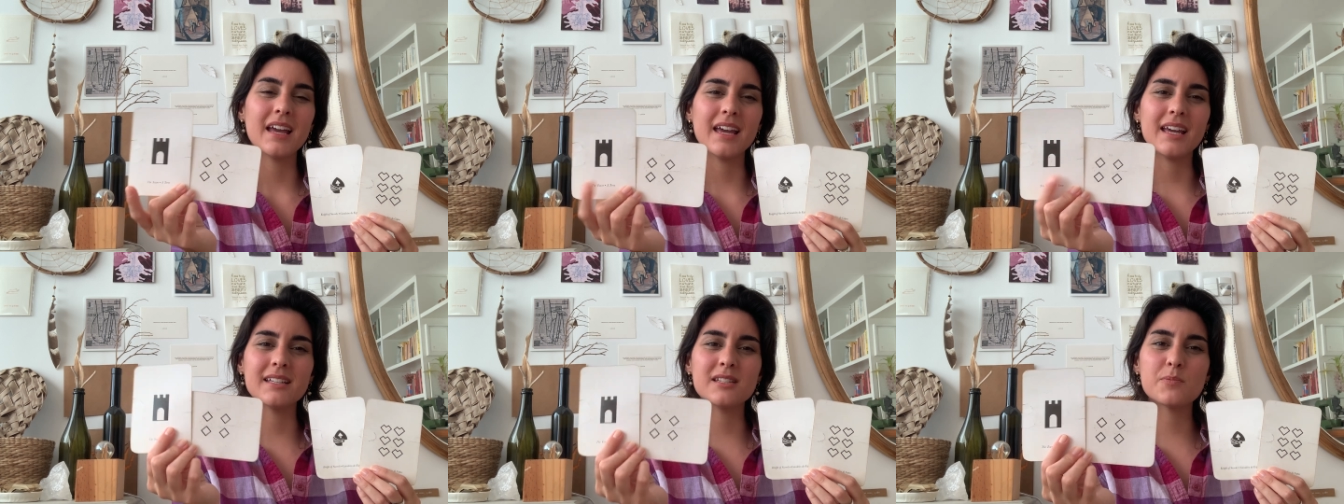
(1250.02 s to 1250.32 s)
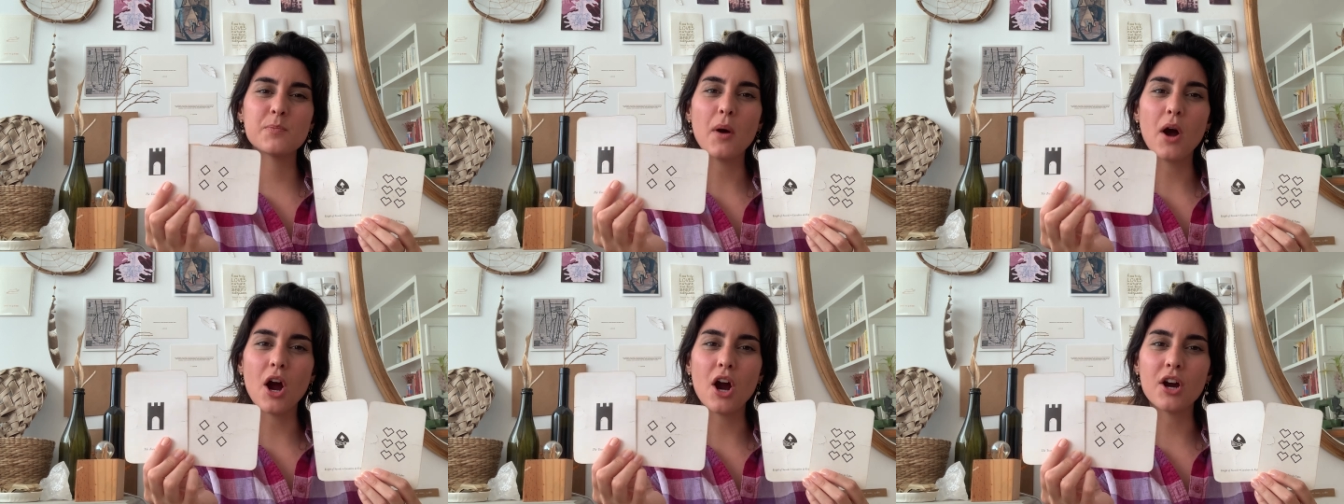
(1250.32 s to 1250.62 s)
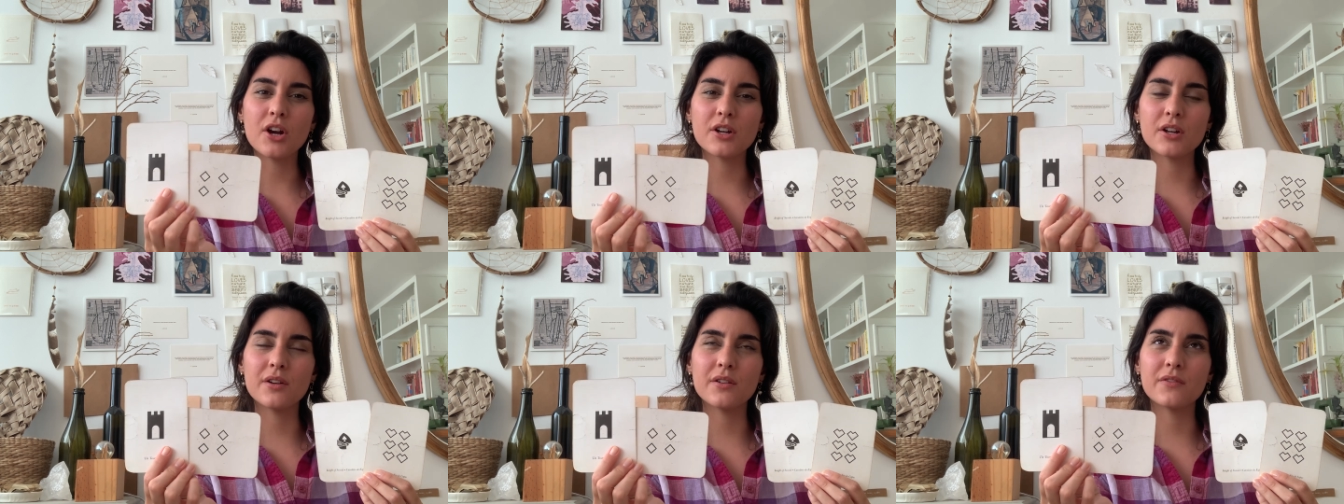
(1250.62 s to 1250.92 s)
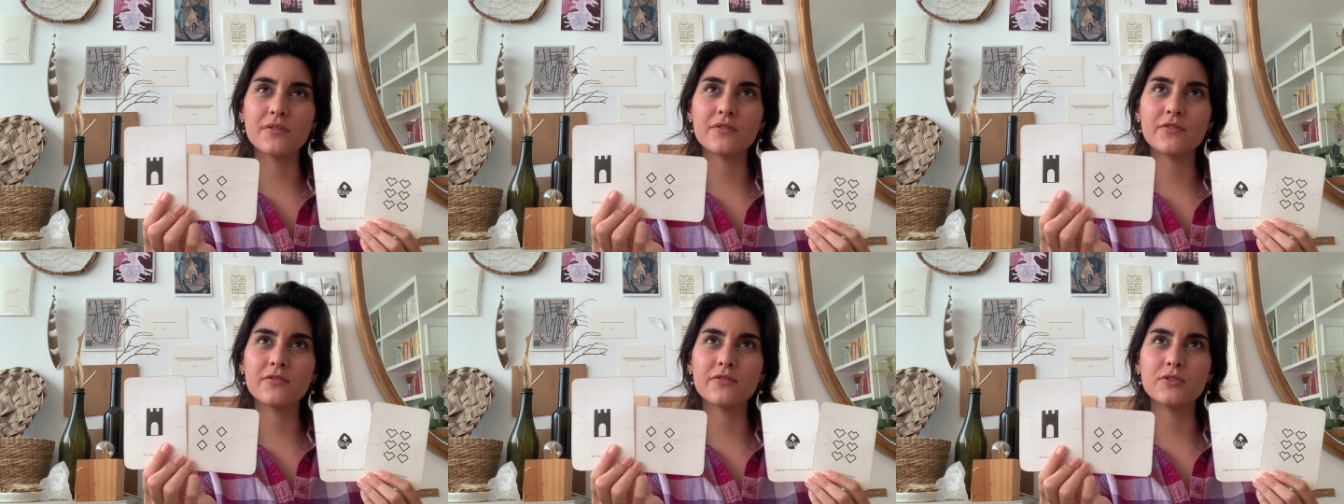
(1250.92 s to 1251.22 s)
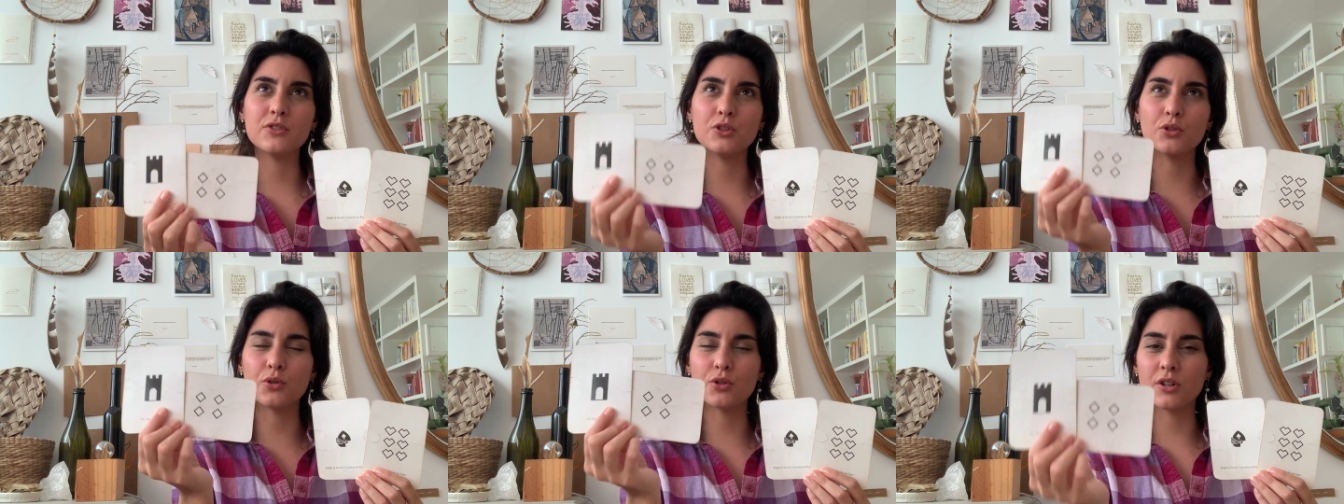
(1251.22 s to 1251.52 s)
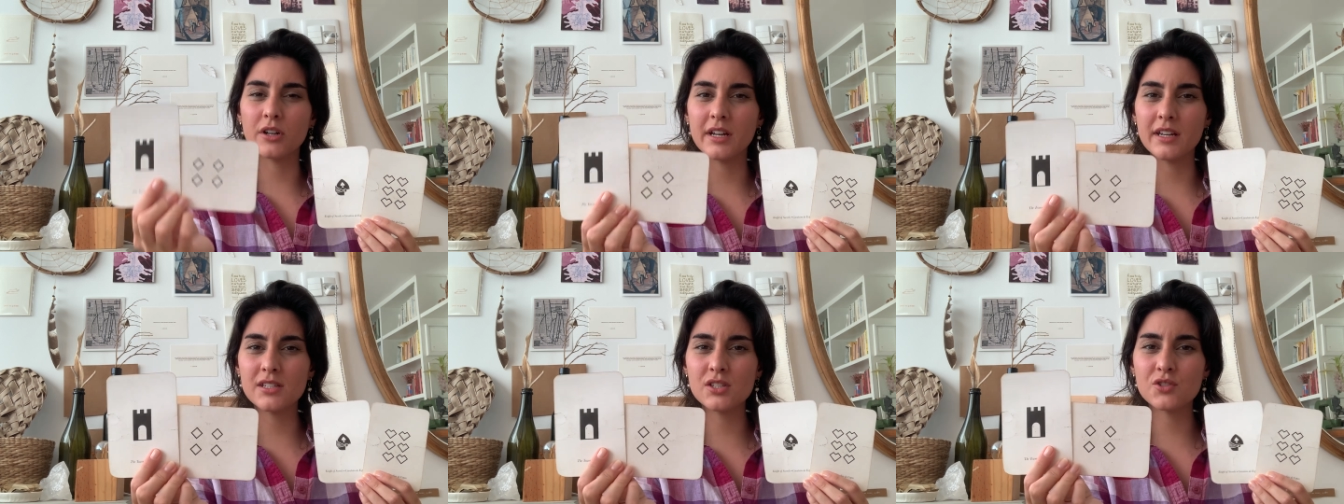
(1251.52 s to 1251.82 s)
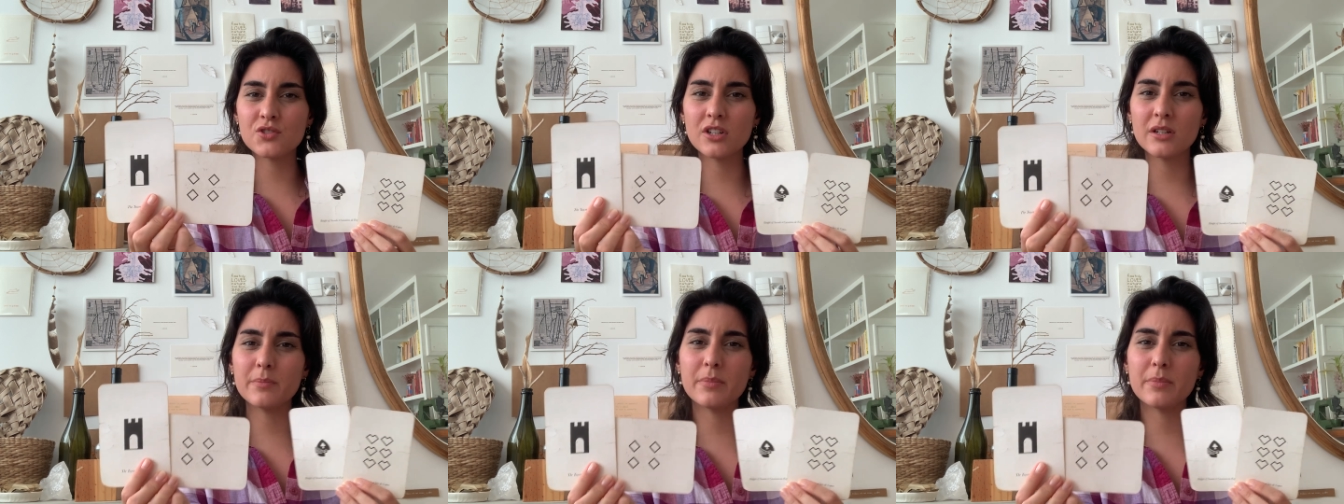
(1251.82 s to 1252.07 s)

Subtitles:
it's part of your history,